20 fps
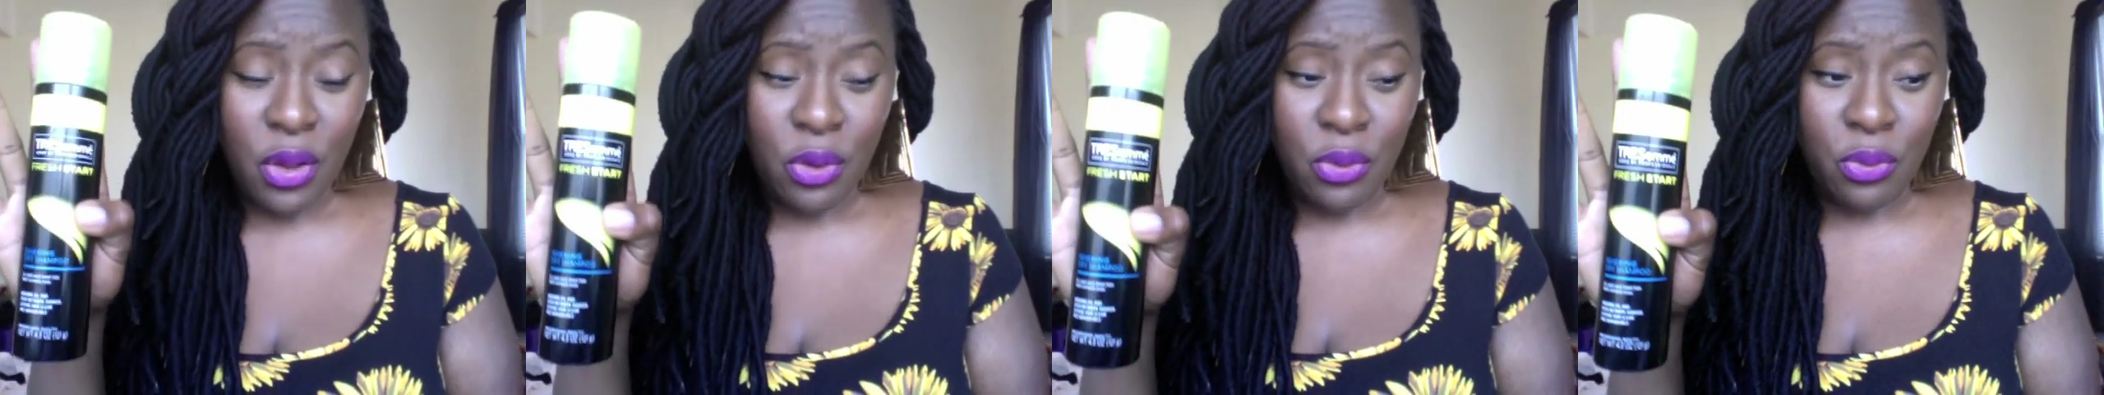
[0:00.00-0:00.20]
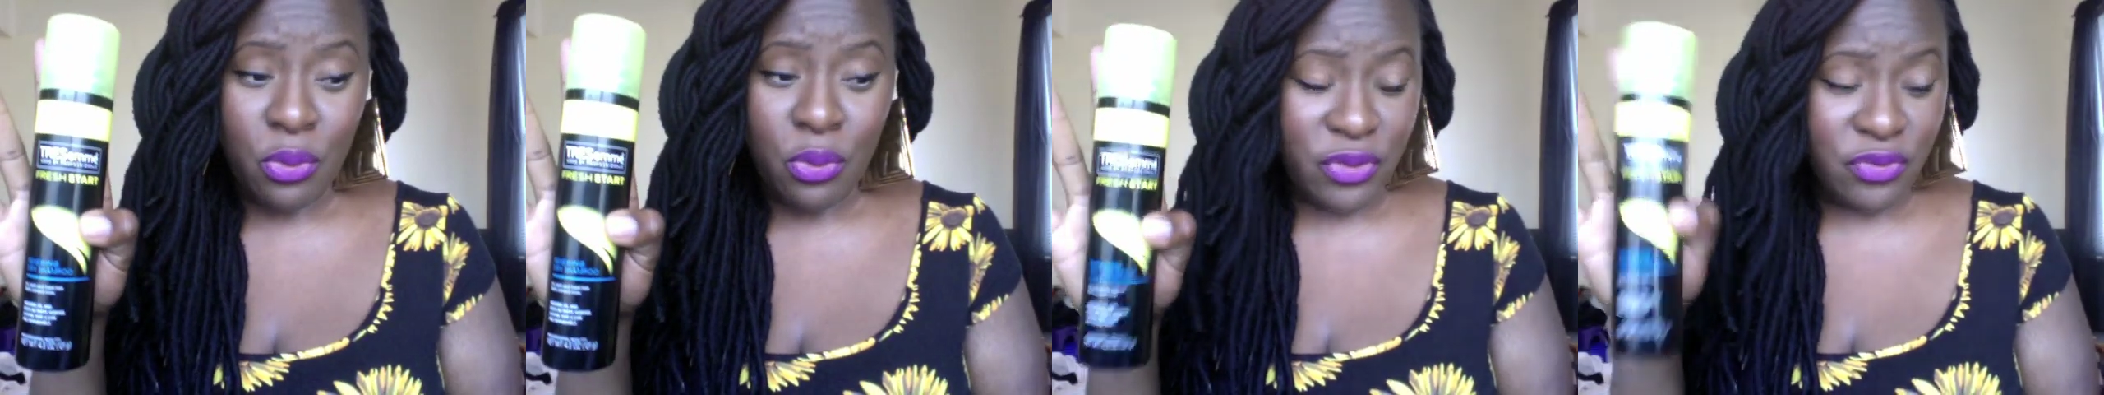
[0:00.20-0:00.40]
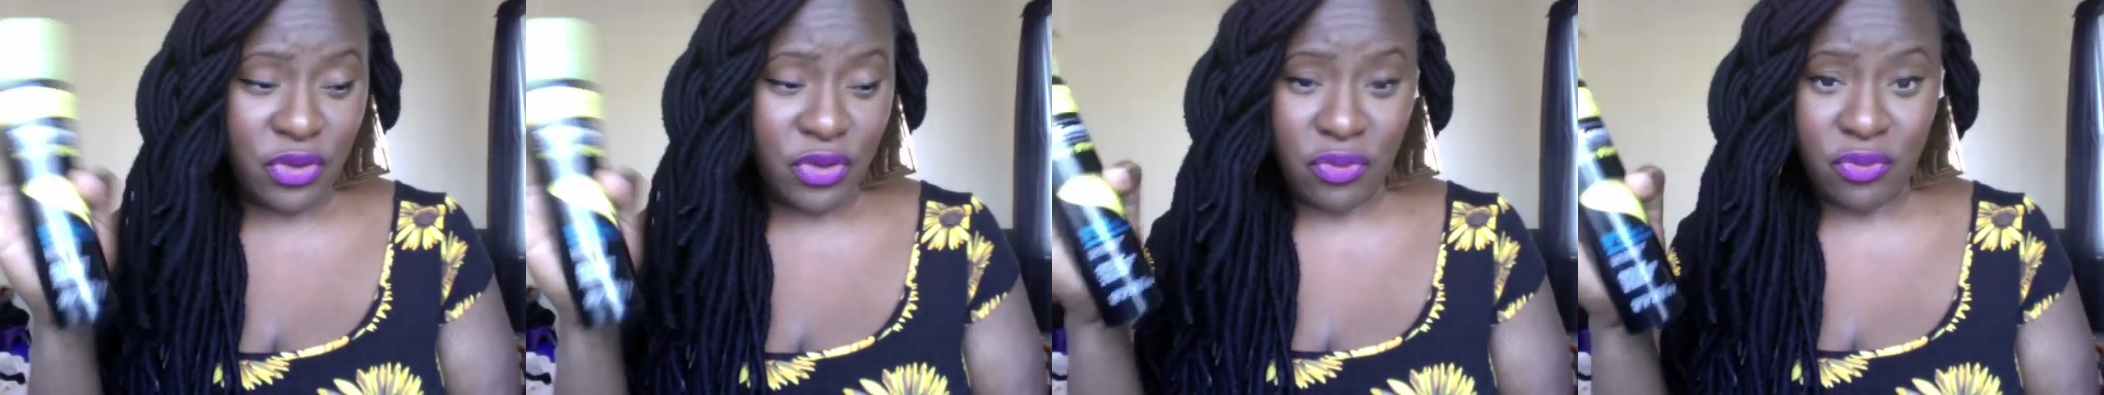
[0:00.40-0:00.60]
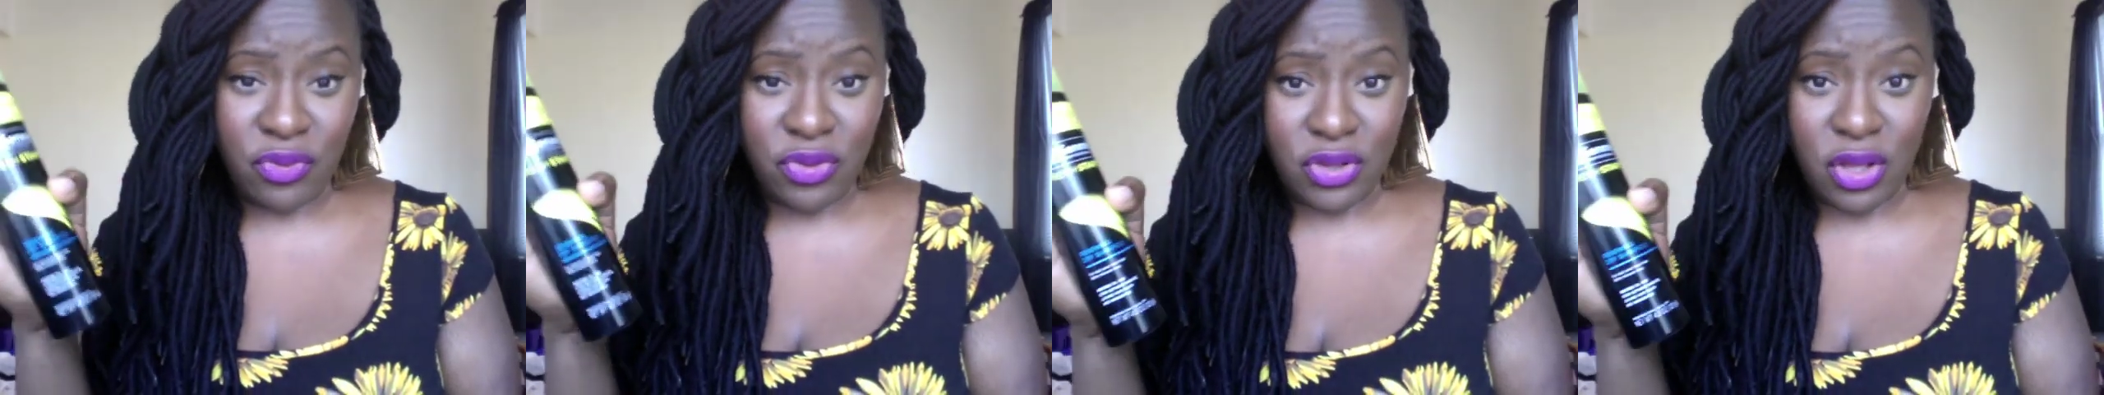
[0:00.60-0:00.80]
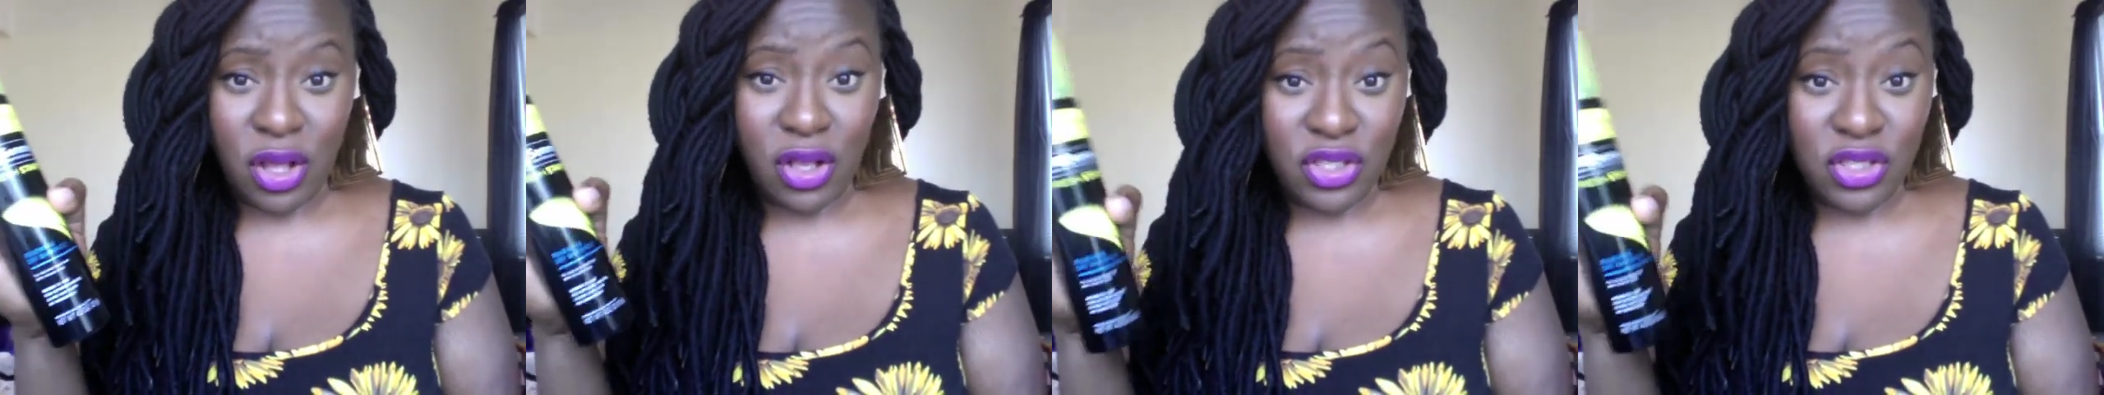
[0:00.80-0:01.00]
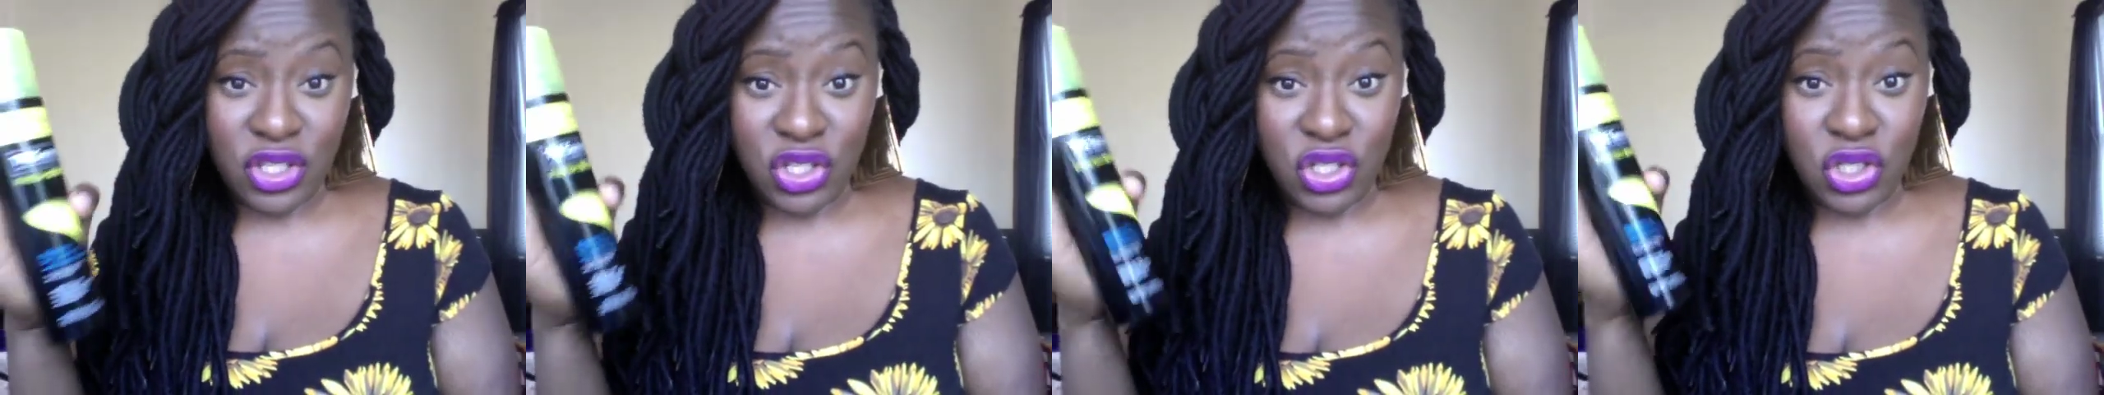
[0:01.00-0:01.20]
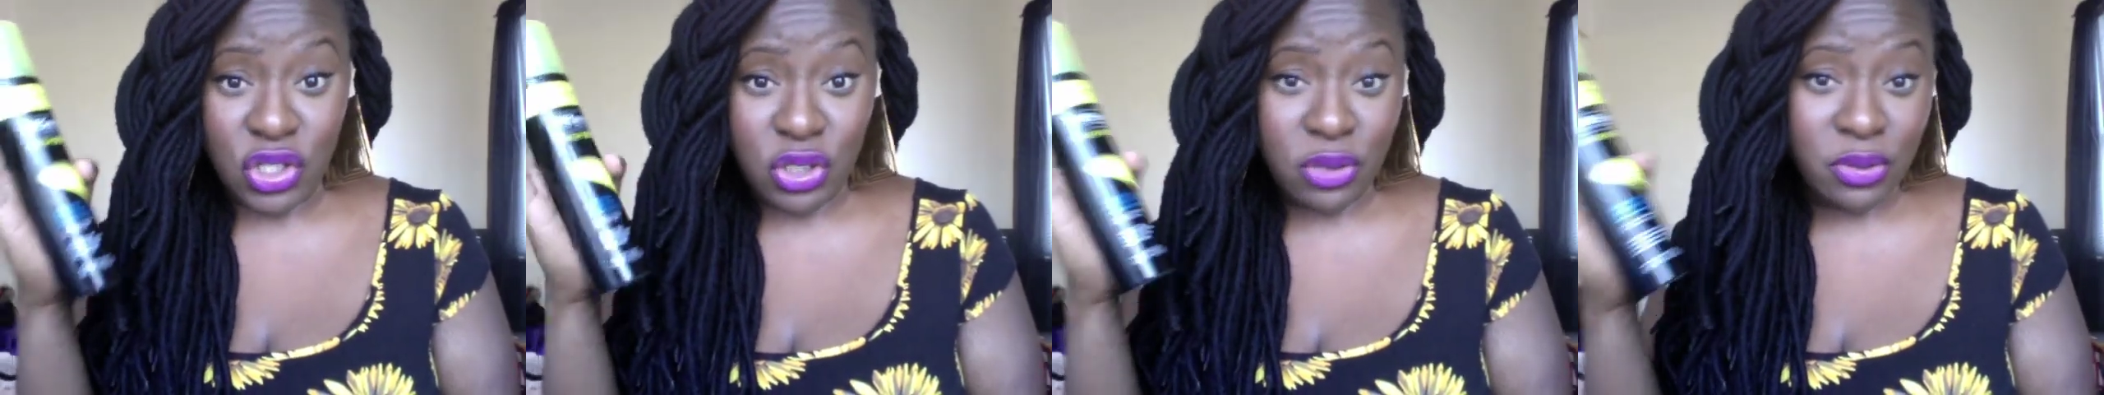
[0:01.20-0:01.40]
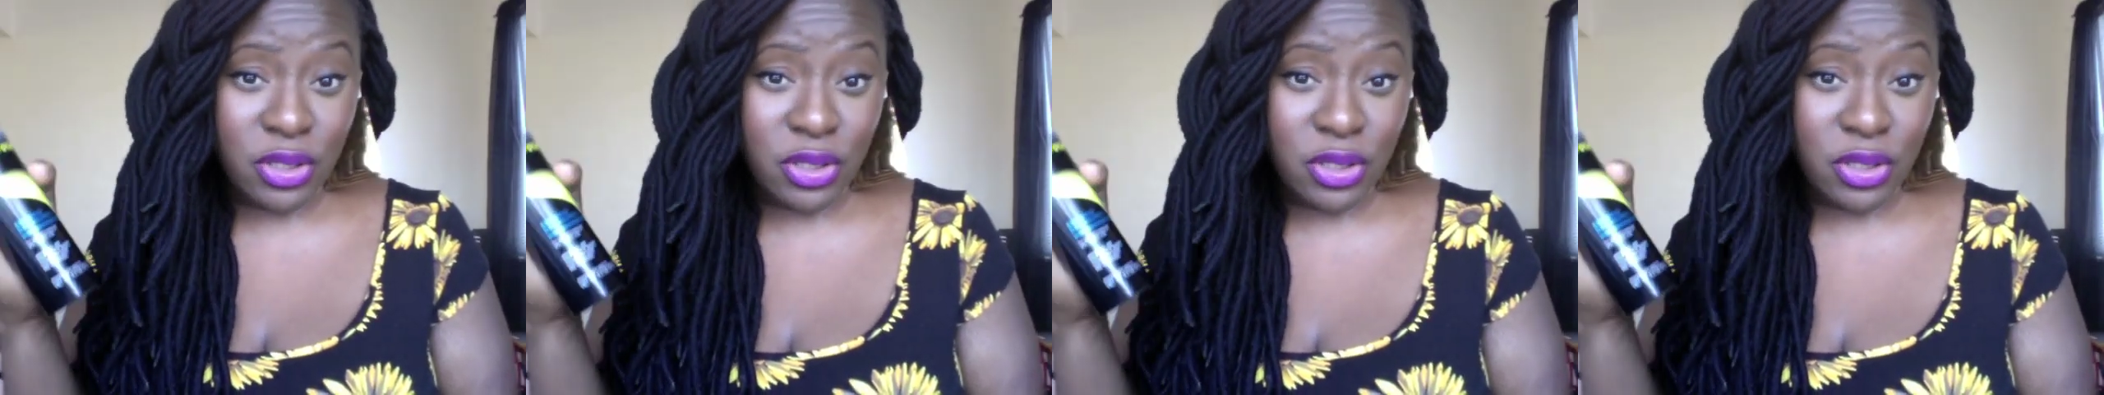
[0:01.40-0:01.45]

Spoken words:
with good results and do